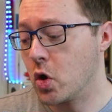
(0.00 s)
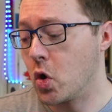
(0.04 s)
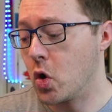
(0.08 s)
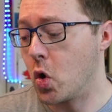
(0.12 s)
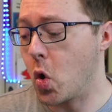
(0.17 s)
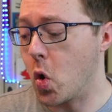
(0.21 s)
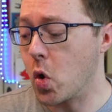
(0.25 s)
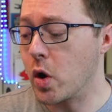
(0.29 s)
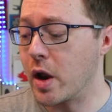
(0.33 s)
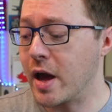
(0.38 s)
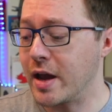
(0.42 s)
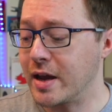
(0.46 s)

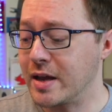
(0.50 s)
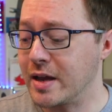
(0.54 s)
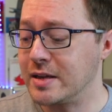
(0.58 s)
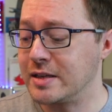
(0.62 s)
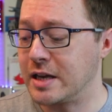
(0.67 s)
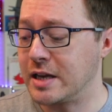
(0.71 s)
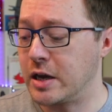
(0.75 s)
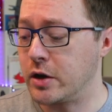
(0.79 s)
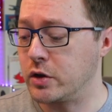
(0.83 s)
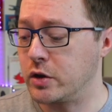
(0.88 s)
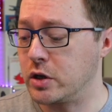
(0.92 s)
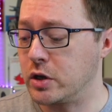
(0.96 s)
All I can
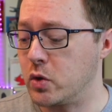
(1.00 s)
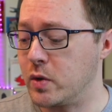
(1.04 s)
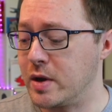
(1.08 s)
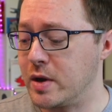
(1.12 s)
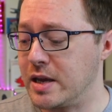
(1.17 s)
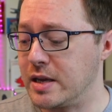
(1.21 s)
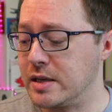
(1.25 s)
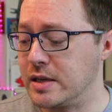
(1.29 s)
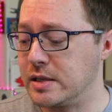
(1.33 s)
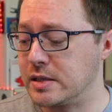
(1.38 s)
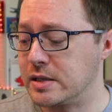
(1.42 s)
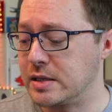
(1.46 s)
tell you
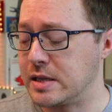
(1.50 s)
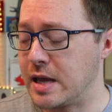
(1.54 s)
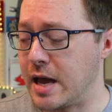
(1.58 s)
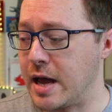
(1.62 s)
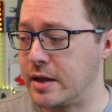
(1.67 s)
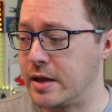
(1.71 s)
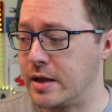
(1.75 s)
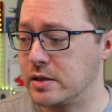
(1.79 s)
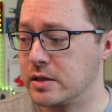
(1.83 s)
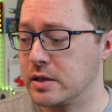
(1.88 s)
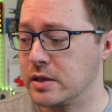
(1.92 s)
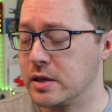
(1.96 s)
is
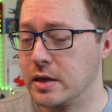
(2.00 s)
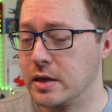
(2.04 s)
that